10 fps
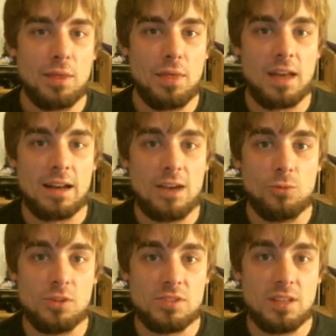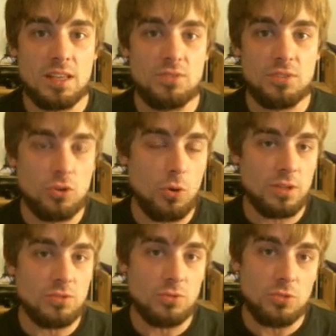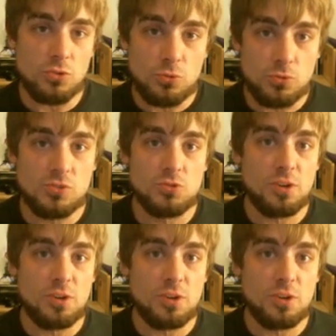that I wasn't even going to use